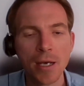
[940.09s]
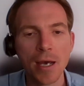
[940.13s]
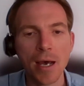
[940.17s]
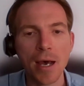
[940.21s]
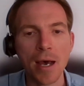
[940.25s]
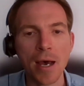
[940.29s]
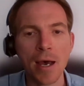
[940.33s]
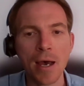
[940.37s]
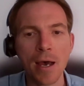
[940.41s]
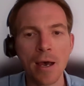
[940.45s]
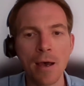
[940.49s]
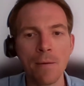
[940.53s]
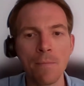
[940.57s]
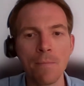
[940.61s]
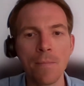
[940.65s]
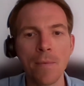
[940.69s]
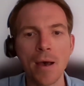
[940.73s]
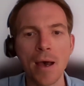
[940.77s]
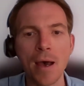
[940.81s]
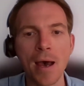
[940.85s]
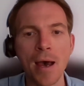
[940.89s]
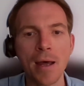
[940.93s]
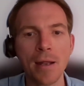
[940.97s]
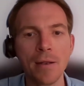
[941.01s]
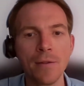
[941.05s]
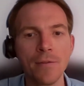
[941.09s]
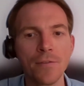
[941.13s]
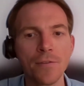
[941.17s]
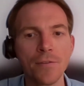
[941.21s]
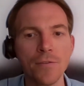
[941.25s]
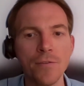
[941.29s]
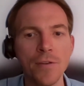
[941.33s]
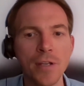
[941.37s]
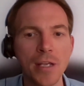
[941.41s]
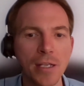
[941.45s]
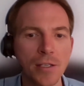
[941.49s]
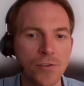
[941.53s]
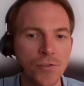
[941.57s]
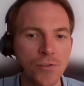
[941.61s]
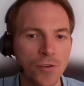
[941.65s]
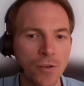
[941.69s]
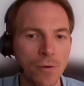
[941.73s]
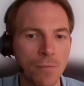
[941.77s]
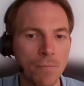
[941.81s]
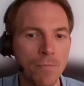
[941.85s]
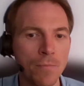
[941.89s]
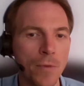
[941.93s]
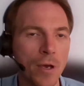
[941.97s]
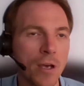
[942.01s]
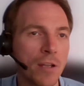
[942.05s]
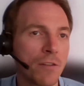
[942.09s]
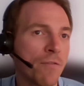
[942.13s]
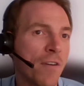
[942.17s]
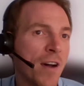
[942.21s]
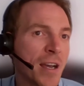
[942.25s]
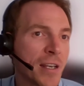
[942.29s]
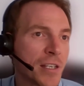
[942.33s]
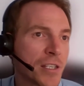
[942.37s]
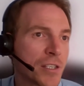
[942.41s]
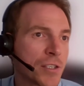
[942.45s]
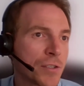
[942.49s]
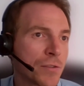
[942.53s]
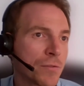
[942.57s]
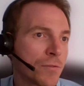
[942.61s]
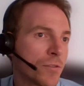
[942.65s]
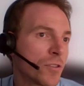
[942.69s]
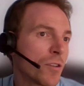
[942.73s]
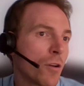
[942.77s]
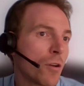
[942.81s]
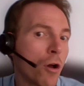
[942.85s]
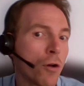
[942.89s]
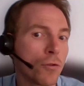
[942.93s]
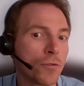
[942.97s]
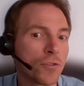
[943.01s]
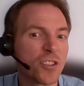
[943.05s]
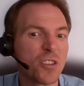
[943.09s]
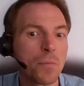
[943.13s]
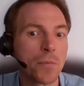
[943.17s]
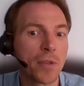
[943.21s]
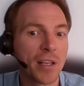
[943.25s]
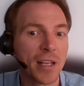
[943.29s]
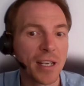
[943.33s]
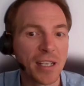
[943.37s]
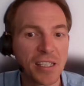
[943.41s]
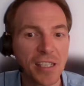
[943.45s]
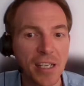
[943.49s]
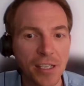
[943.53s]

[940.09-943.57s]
and needs some advice on something like,